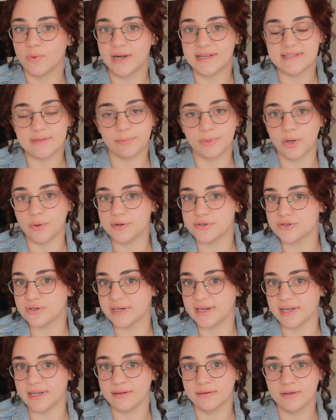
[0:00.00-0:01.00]
write some
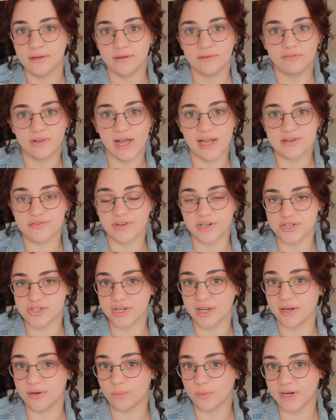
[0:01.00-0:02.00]
poetry, flash
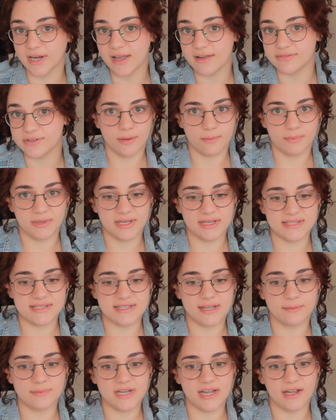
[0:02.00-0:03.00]
fiction, whatever, because
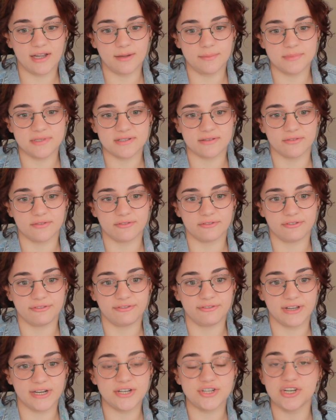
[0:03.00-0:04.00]
sometimes
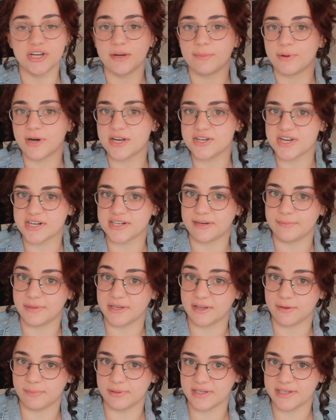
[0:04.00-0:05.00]
finishing a project and
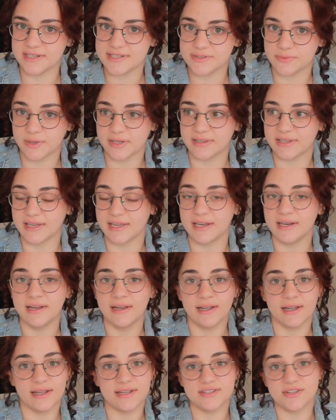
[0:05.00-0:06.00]
being pleased with it
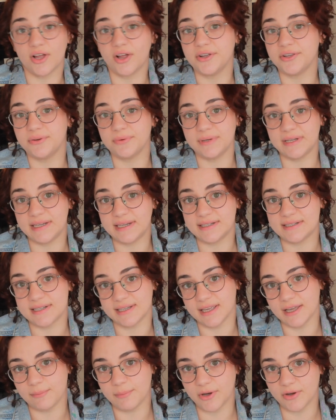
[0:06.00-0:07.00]
is all you need to
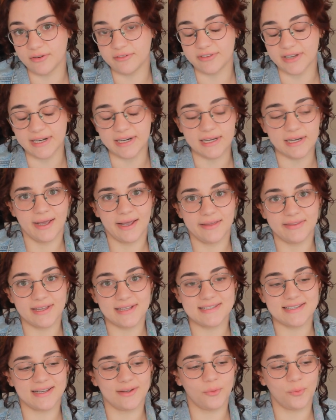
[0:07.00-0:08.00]
get motivated. And
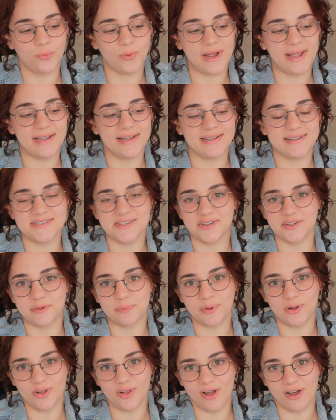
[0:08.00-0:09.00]
that's way easier to
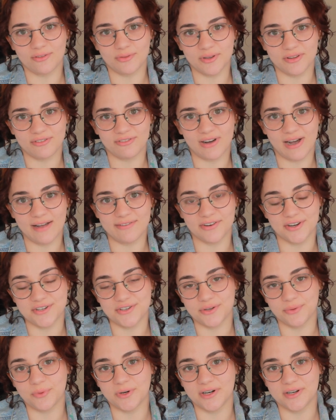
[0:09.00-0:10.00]
pull off with
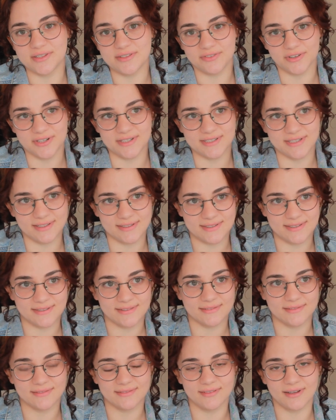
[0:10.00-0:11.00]
500 words
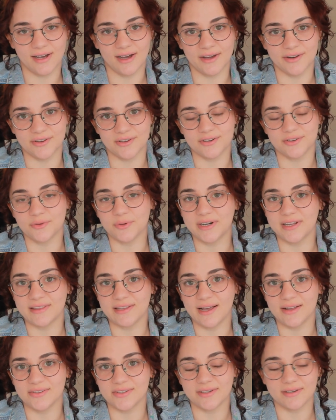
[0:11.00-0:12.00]
versus
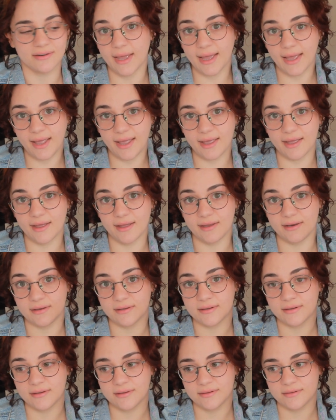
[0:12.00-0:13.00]
120,000.
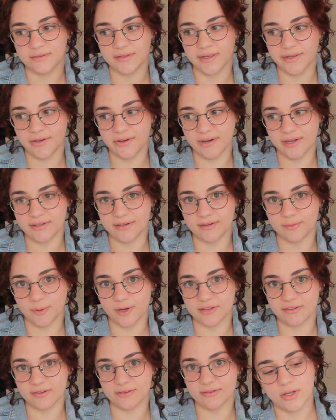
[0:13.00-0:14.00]
And take your
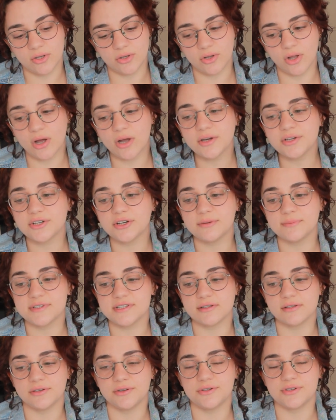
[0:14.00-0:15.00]
antidepressants. Long-term
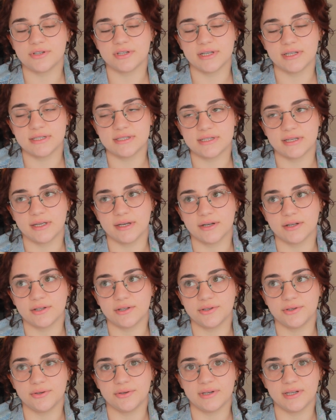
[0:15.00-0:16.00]
solutions
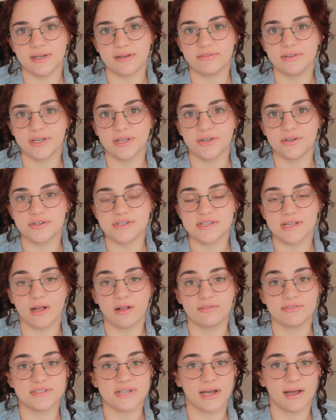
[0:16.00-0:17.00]
include giving
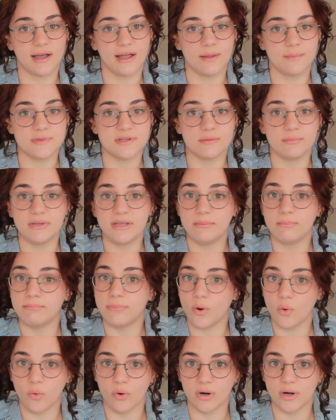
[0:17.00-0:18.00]
yourself time to be
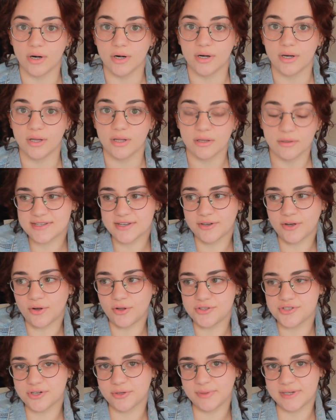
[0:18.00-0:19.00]
bored. As a
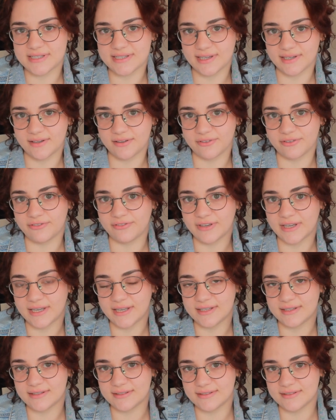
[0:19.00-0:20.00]
culture, we tend to
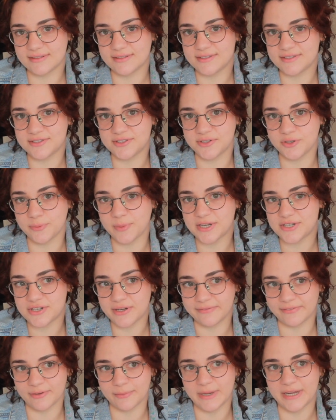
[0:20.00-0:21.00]
fit too much
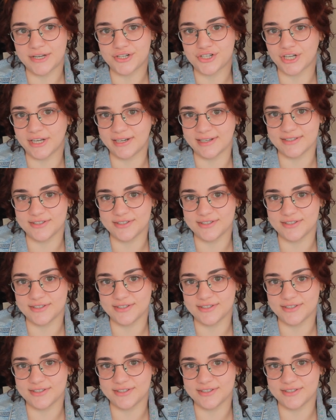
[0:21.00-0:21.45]
information